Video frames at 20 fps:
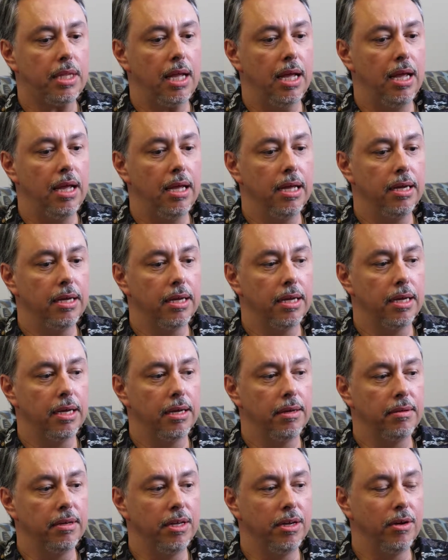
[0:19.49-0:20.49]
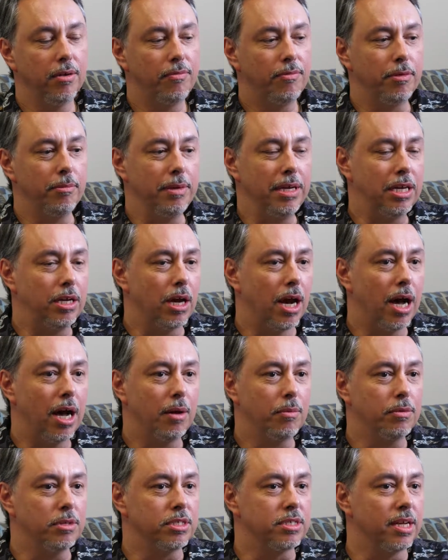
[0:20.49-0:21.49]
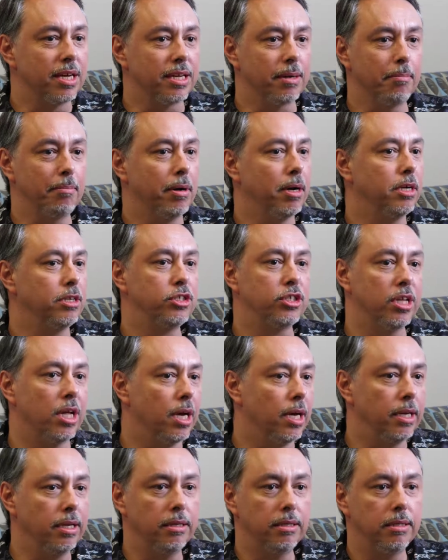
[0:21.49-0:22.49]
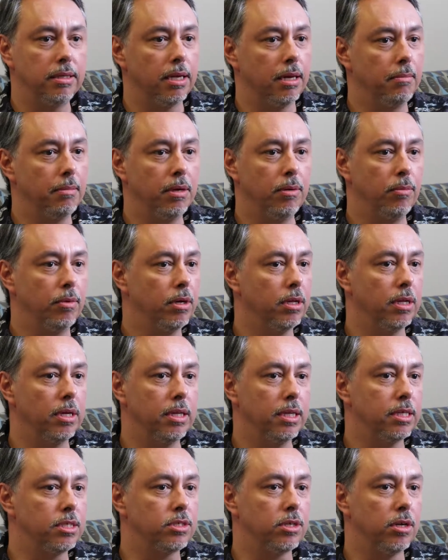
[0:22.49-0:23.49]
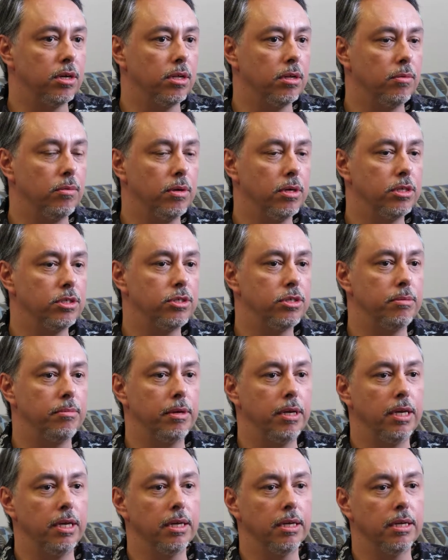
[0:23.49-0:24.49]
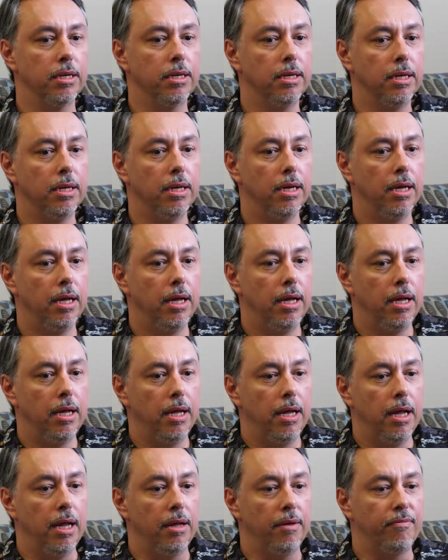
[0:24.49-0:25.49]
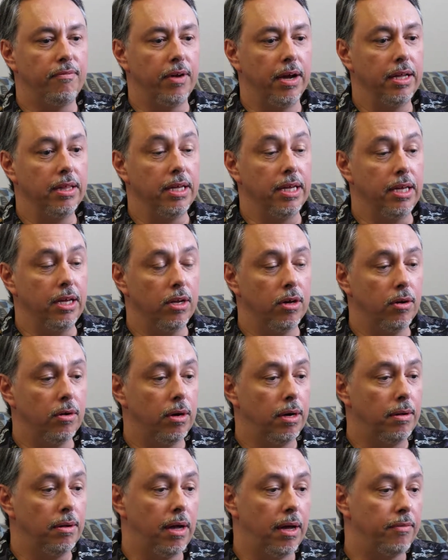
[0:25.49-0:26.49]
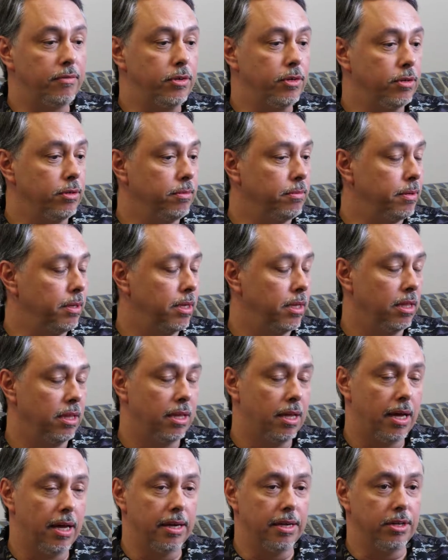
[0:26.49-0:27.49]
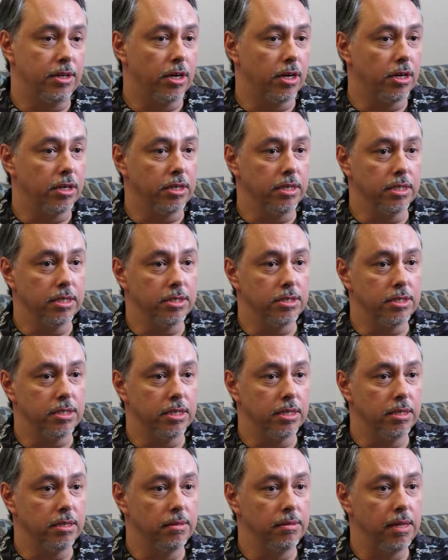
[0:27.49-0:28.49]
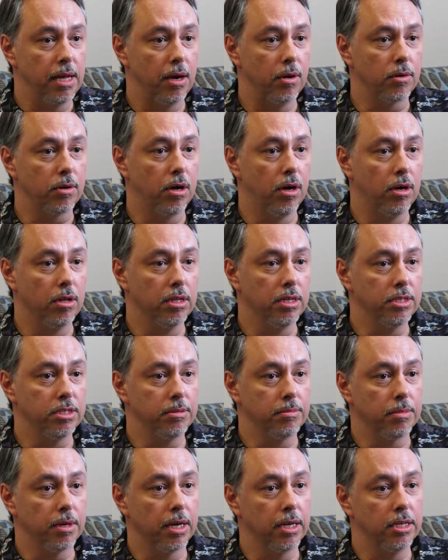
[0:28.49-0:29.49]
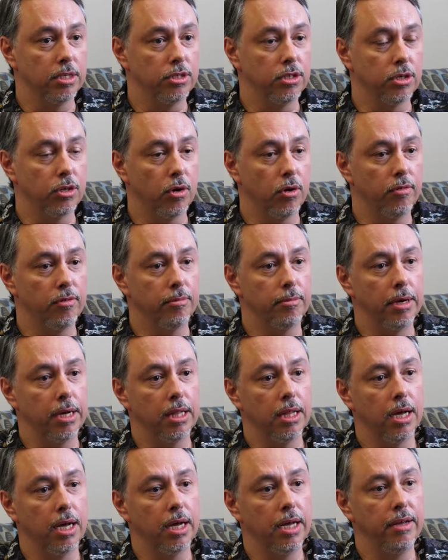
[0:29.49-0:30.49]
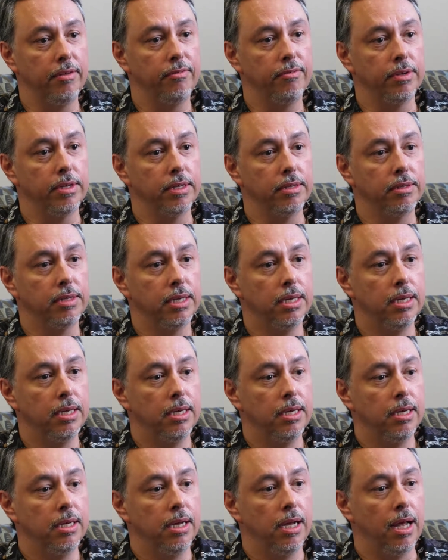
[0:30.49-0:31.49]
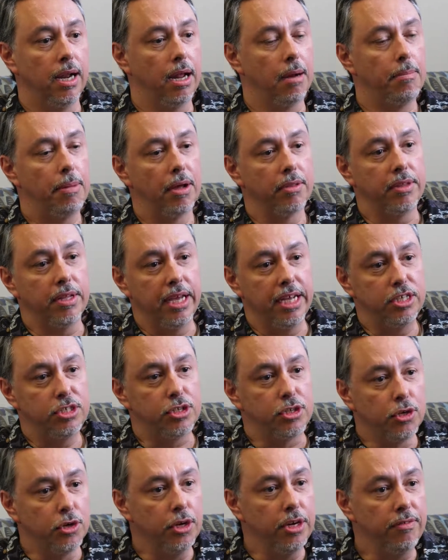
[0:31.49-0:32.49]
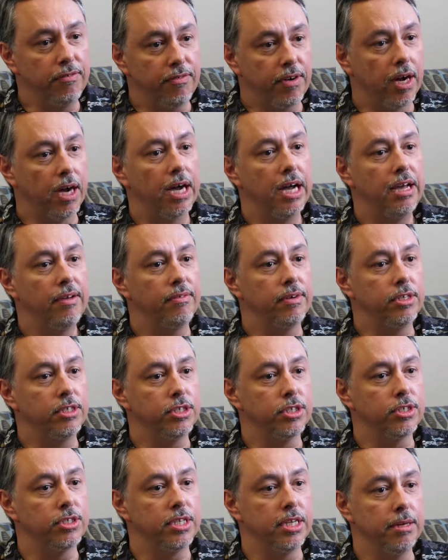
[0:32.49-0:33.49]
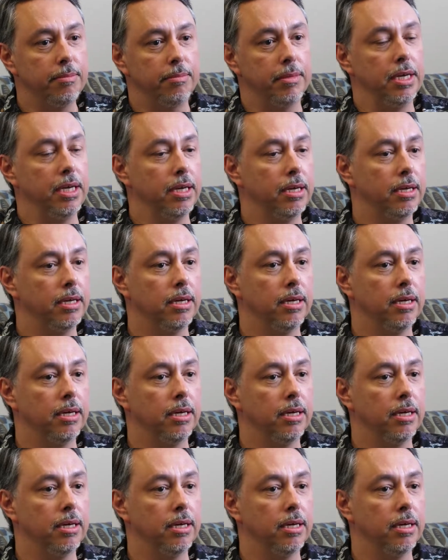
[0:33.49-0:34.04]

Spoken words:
You know, for me, God was like a punchline. I mean, really, that's all it was to me. And finally, you know, after a lot of darkness, alcoholism kind of took over my life. And at about the age 35, it just hit me.